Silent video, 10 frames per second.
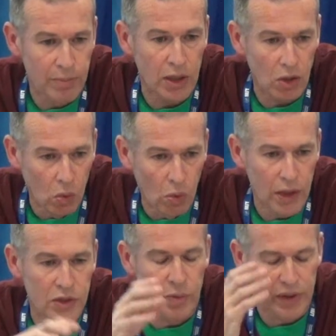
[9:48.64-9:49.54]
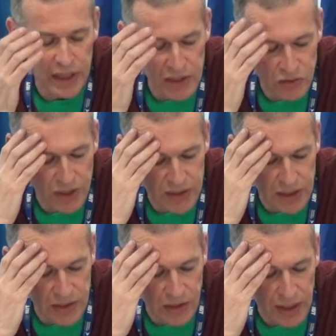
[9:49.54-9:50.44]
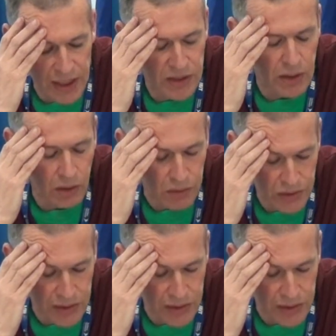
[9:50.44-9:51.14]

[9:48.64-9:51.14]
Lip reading: by all those with an interest in education and not just